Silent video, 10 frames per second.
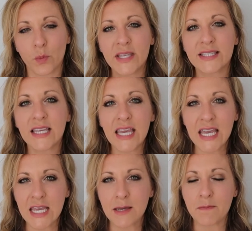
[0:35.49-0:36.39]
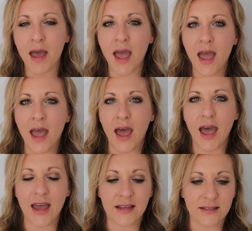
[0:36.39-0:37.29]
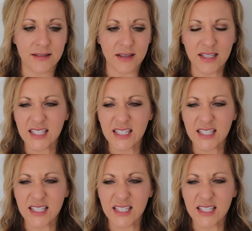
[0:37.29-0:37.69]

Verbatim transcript: We see him as